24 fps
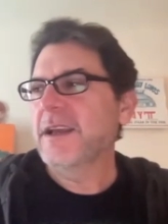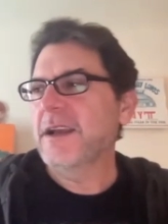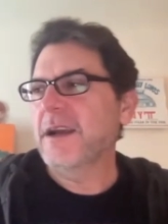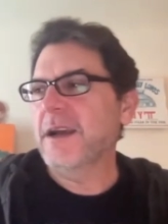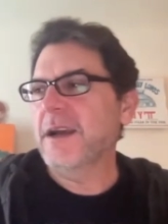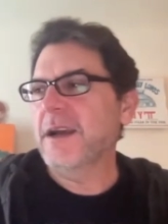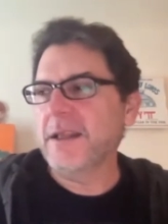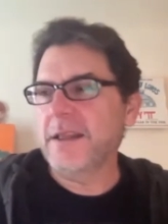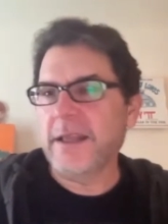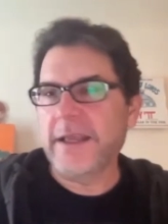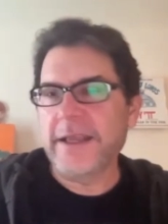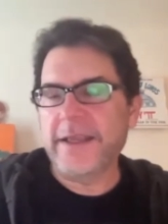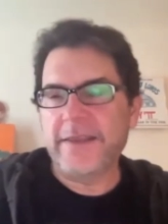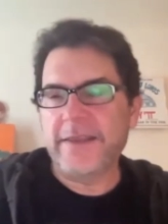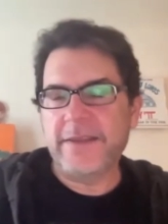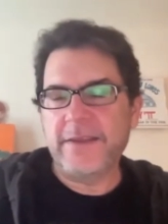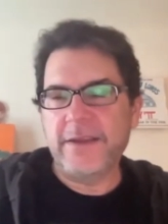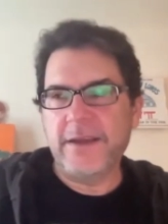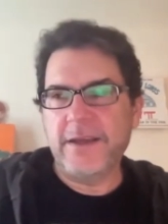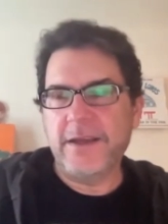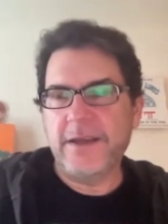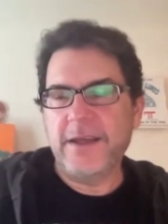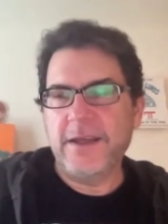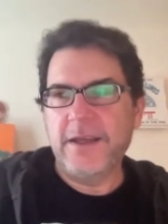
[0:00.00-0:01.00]
uh, like
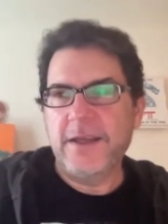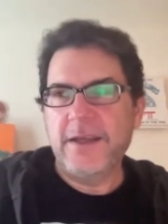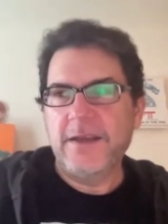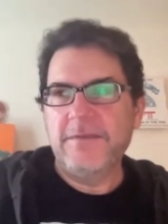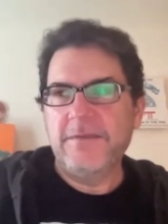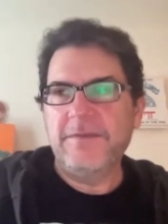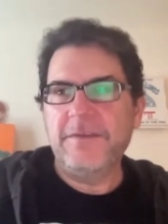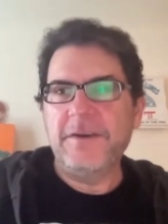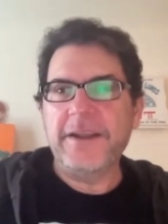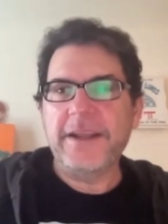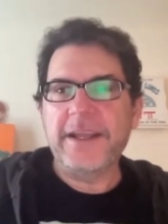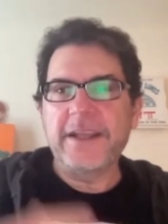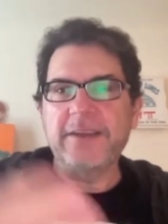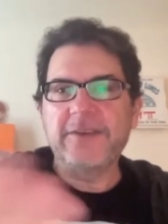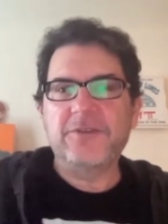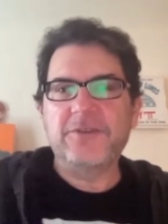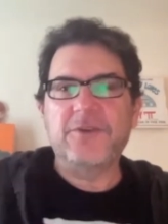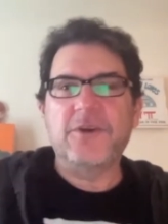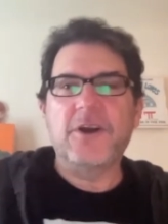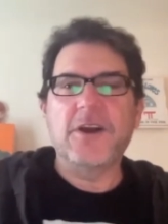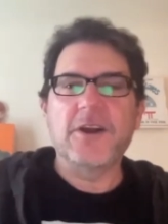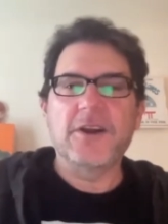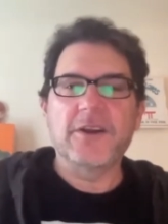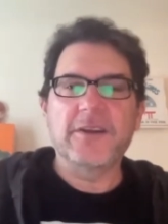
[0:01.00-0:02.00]
the Funk It
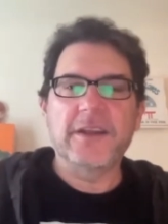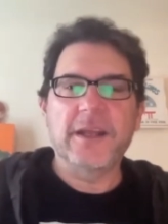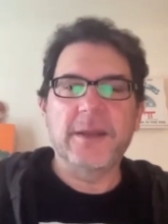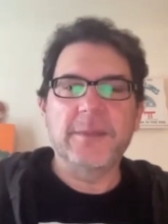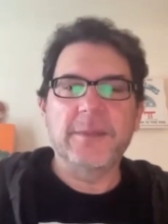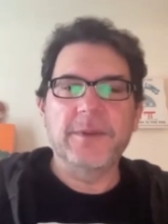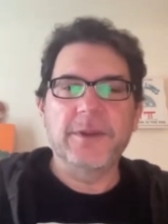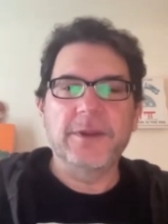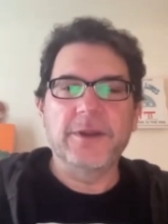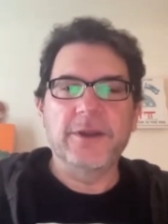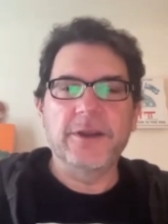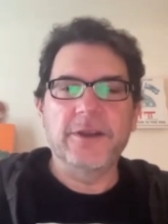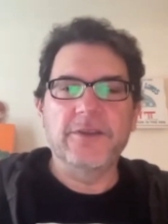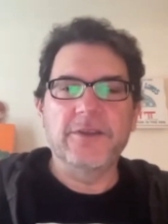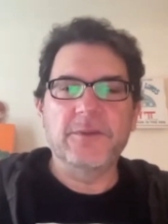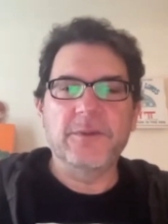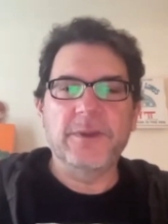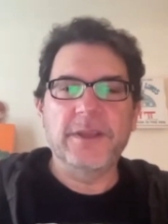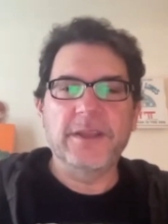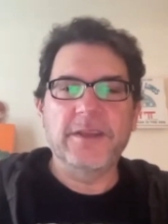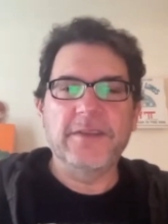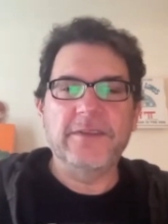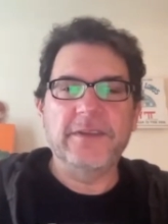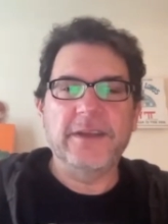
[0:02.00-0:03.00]
Stronger type lyrics,
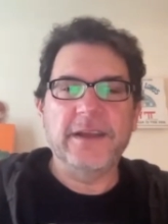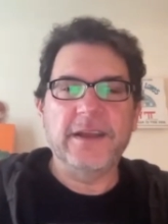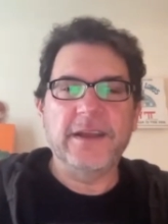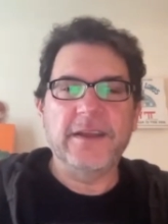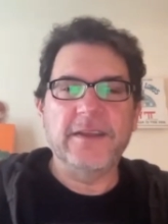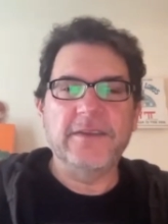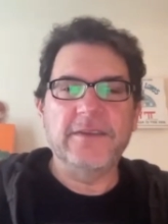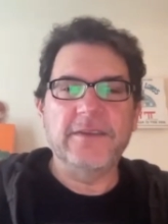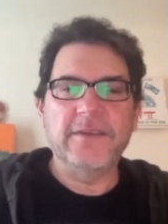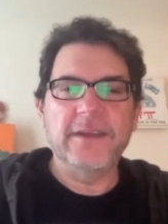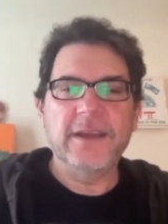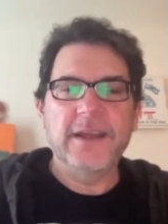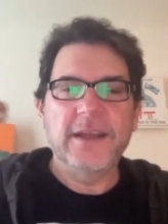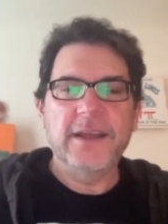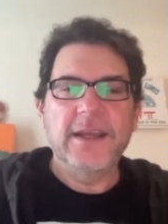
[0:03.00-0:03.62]
where he says,